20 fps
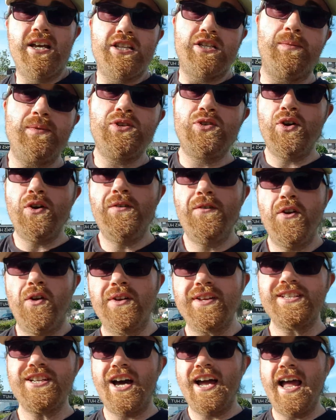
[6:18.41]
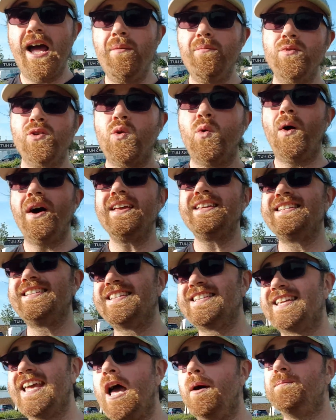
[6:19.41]
To be truthfully honest, I am quite
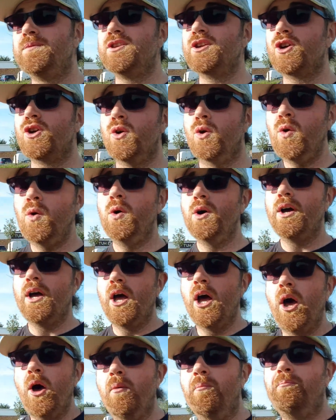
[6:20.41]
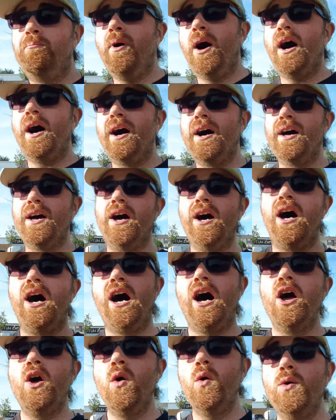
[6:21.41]
skeptical, but
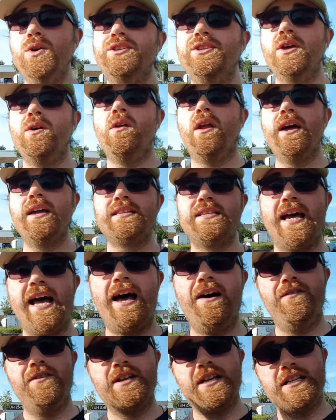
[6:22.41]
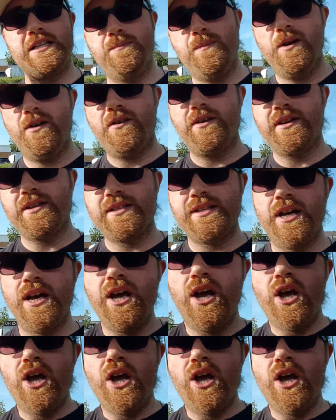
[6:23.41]
I also like to have an experience.